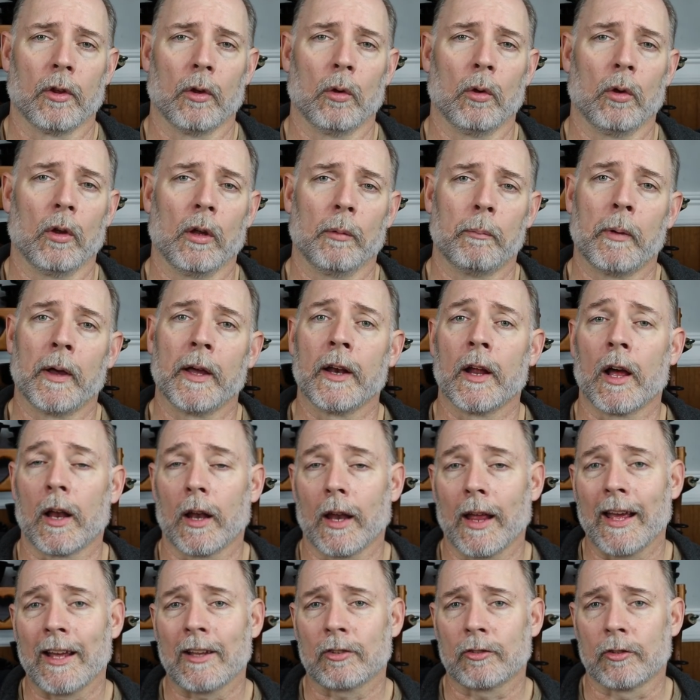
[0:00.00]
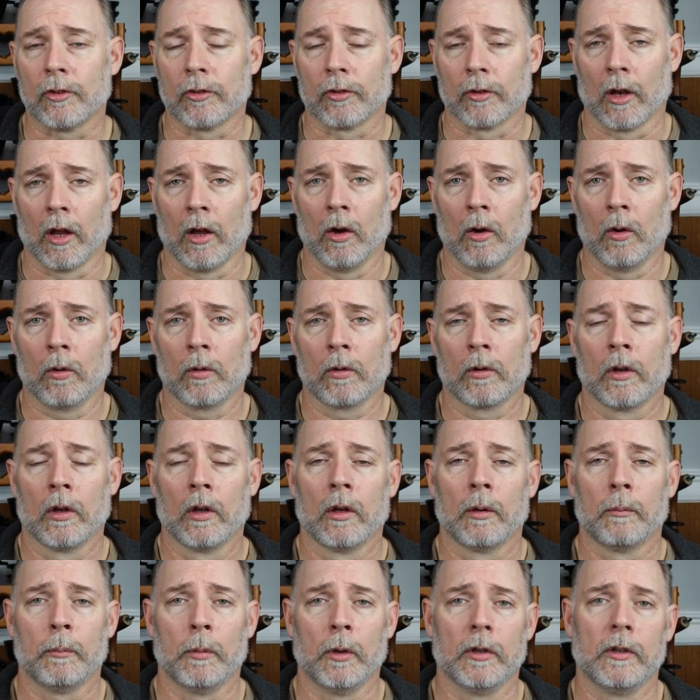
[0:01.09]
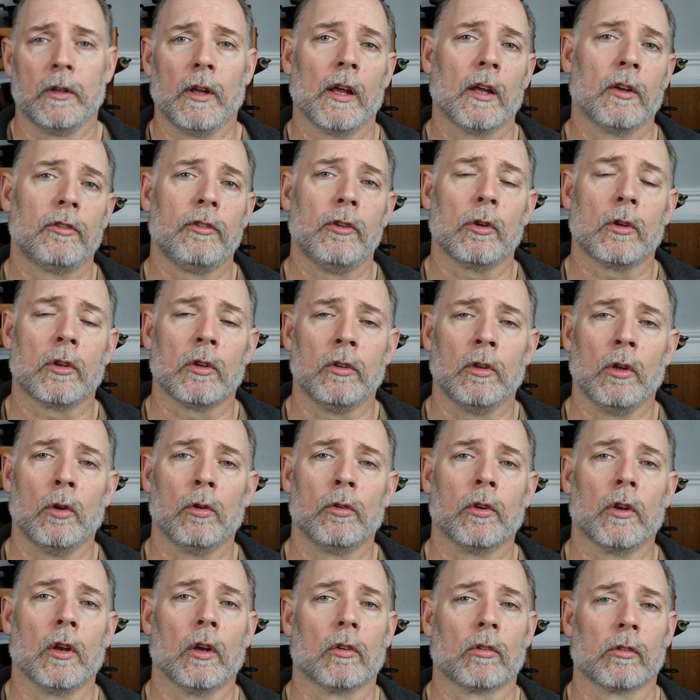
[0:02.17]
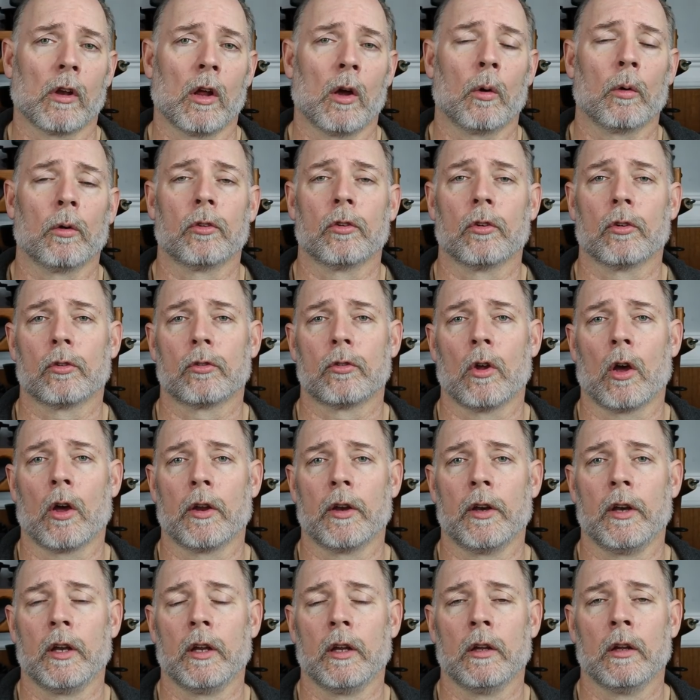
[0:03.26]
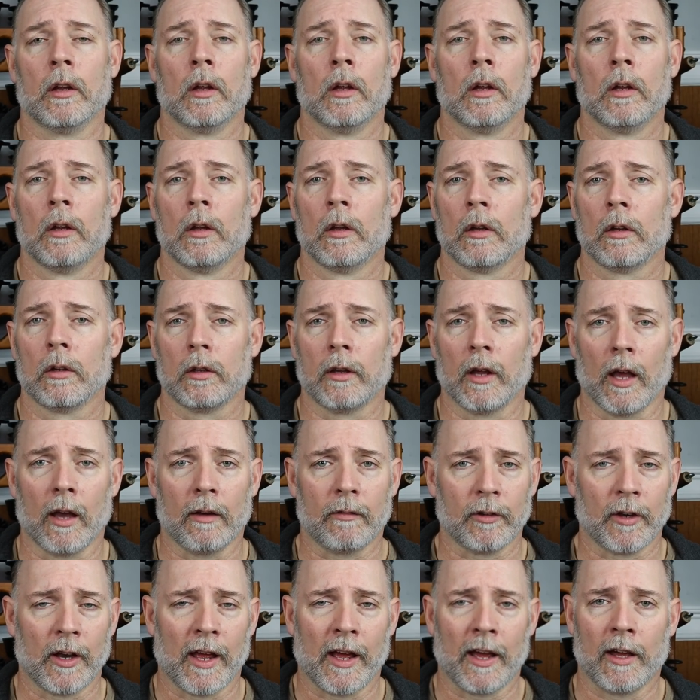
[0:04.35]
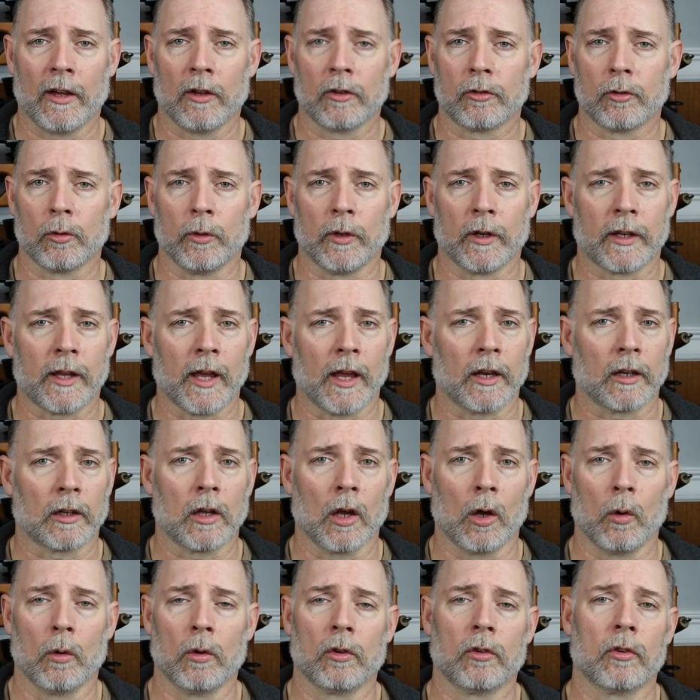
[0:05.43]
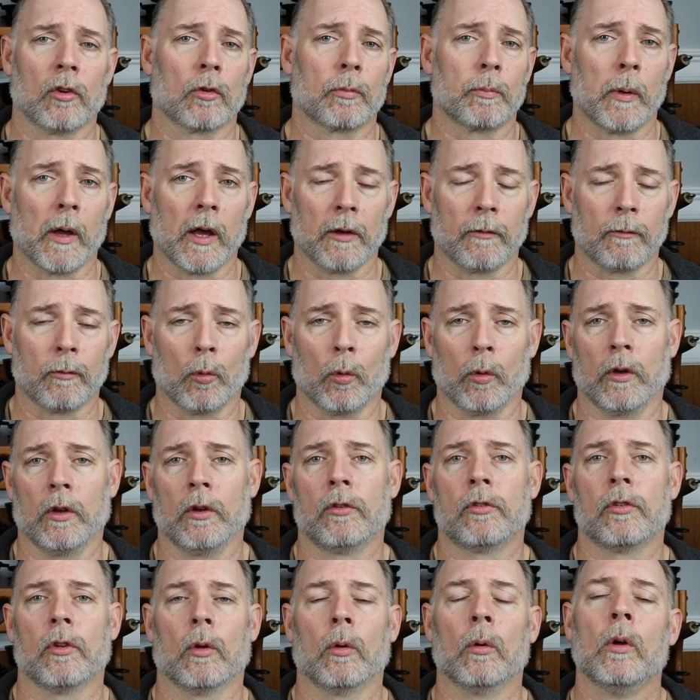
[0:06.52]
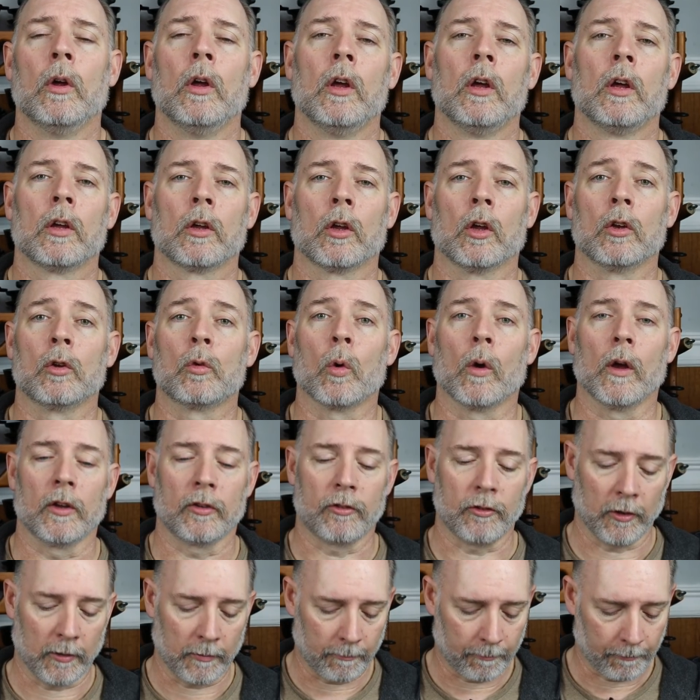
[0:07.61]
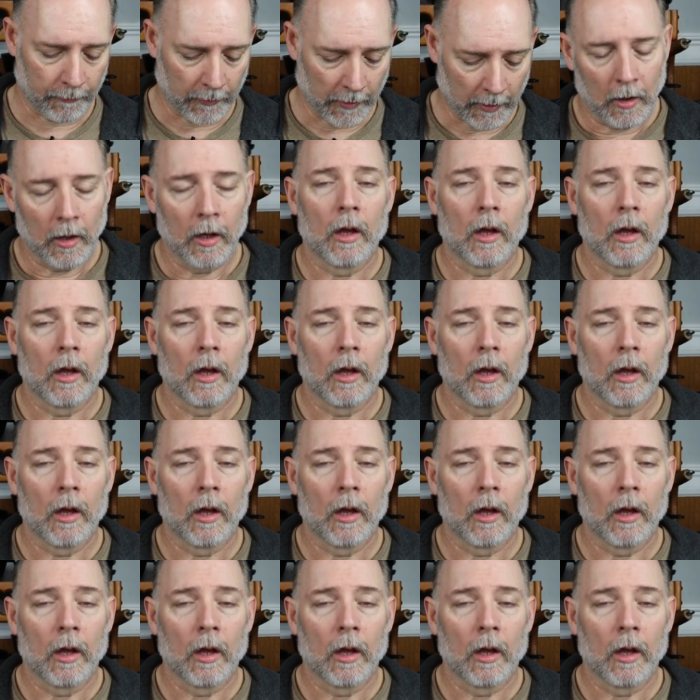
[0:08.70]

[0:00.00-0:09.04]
So it may not last as long, but yes, you can use it as long as there's not any galvanized or any kind of coatings that's bad for you. So good question.